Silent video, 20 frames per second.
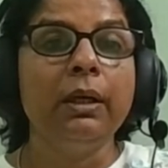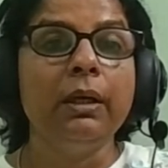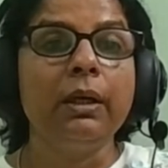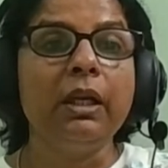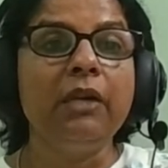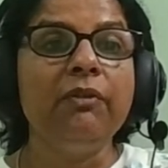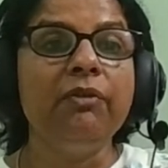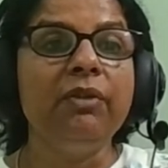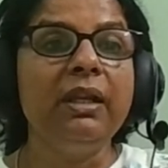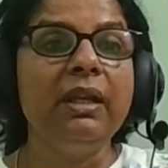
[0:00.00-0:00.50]

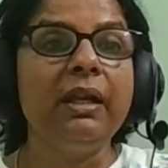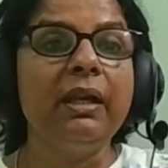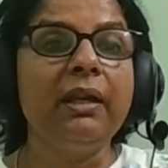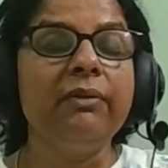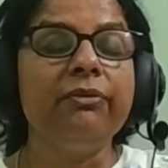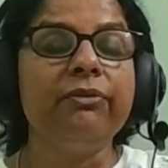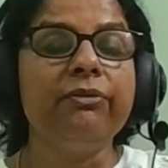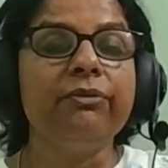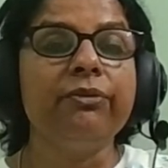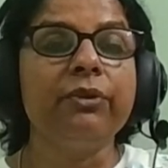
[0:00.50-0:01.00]
even
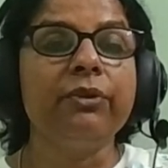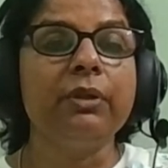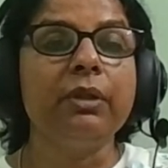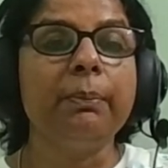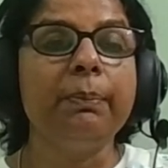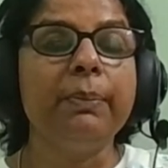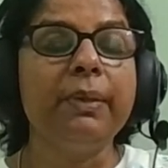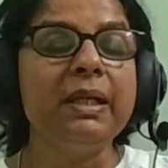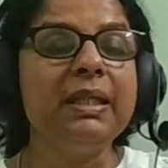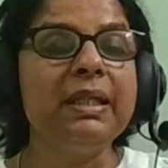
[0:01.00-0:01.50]
if the
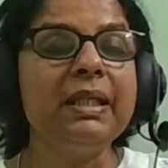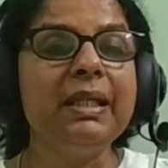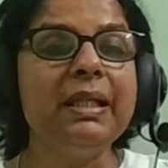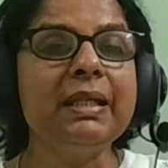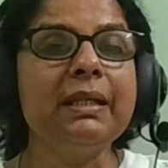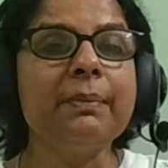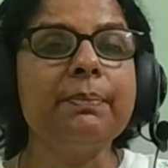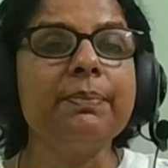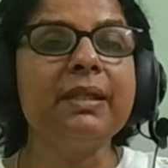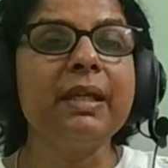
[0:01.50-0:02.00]
person is
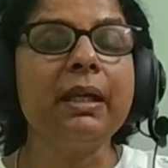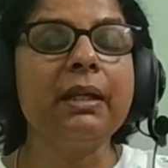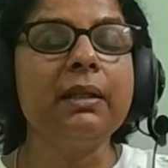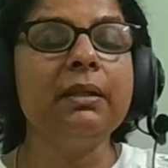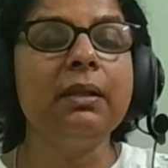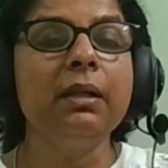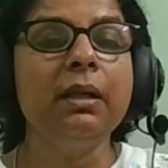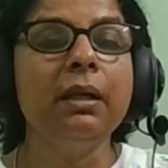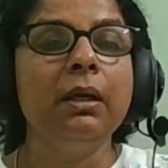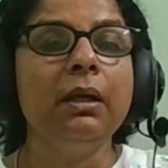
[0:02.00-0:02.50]
upset
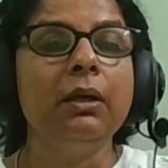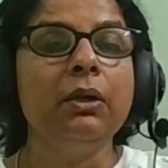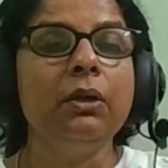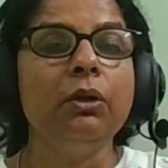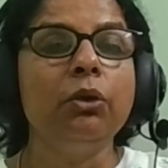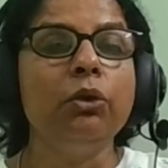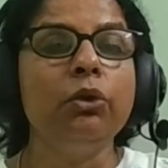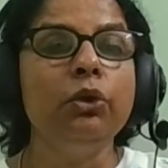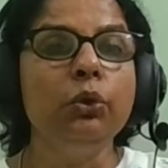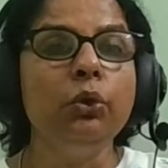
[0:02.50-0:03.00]
you
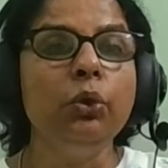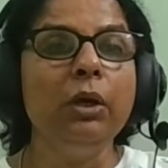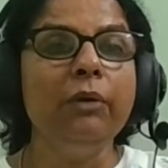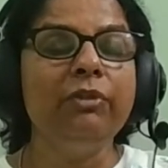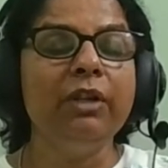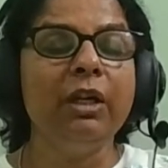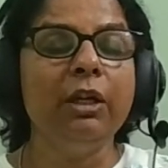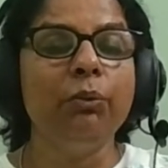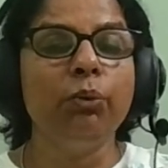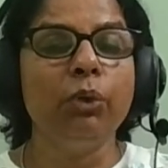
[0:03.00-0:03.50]
know you have
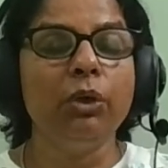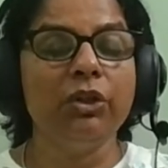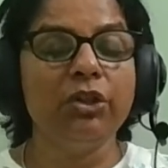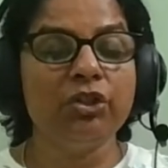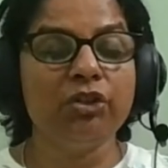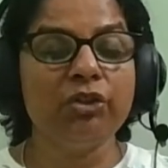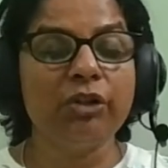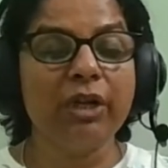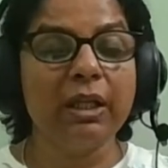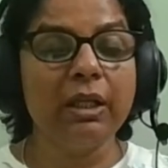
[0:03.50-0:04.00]
done what is
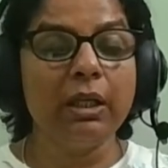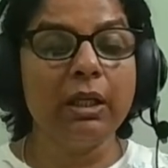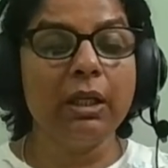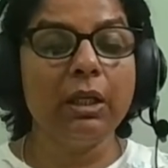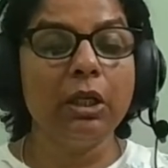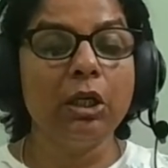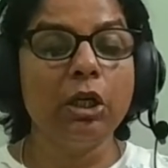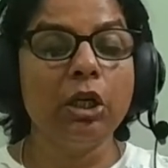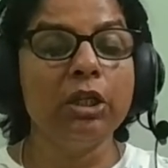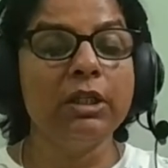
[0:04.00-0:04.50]
right in
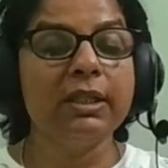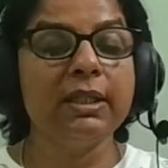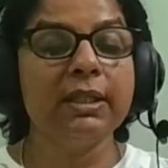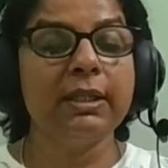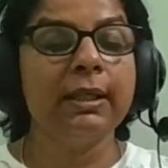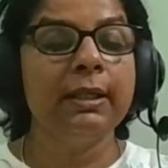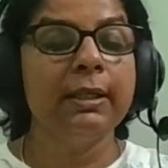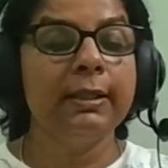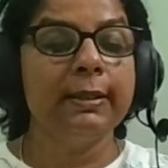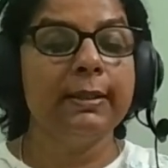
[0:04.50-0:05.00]
god's
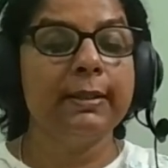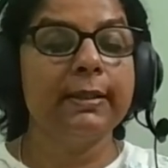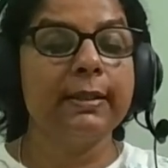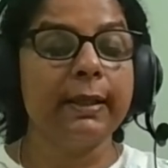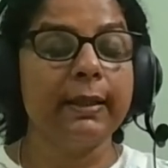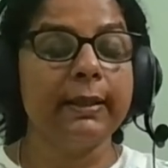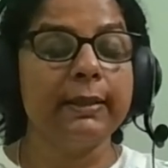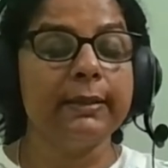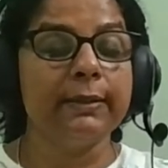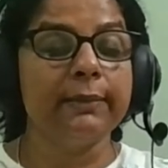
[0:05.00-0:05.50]

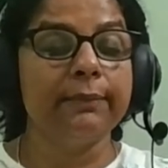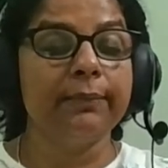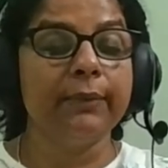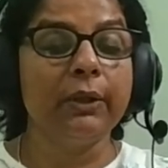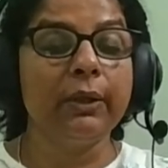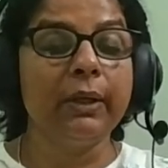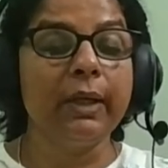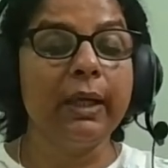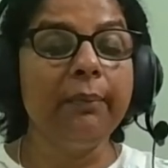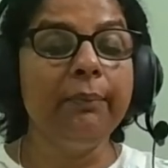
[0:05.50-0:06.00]
sight
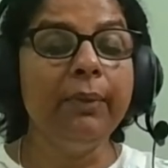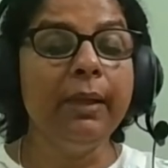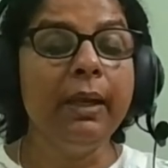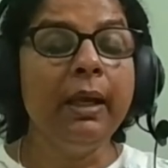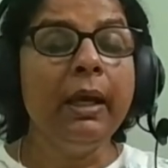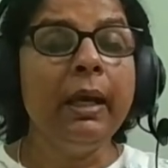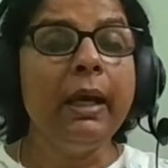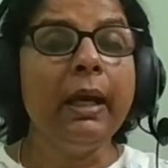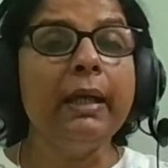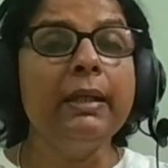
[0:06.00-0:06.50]
okay
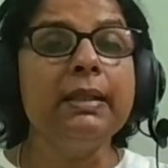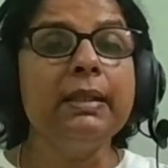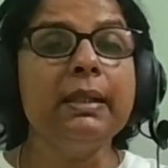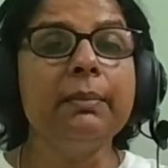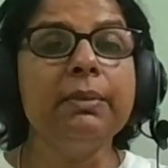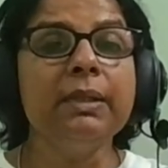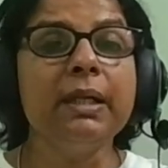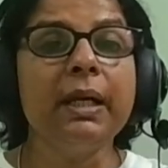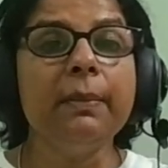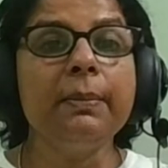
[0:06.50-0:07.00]
and
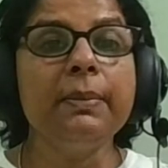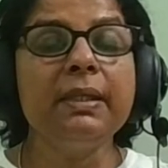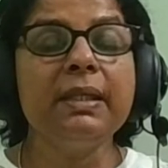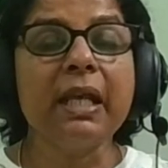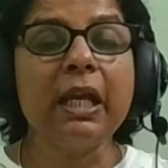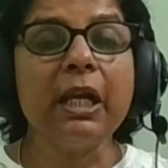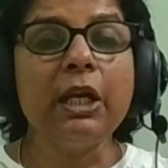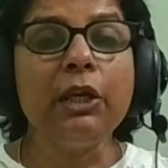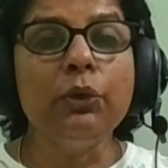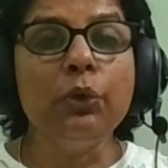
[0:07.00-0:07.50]
sometimes
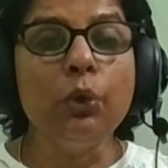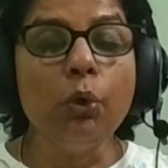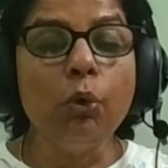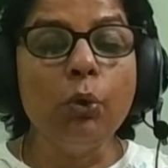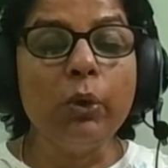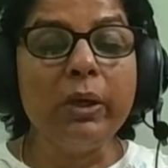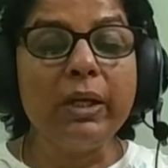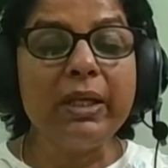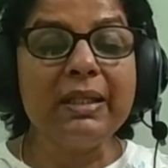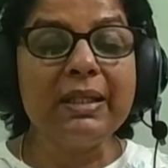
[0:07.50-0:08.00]
saying no
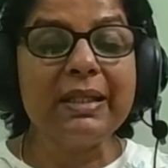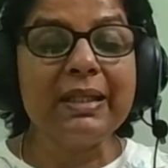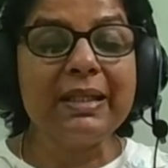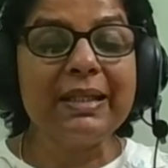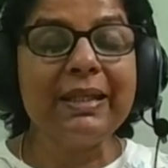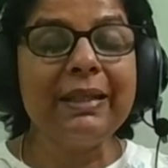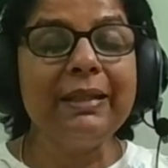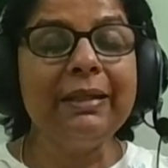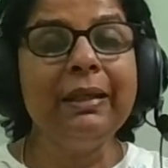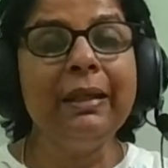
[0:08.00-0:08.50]
is a
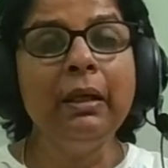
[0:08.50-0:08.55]
sin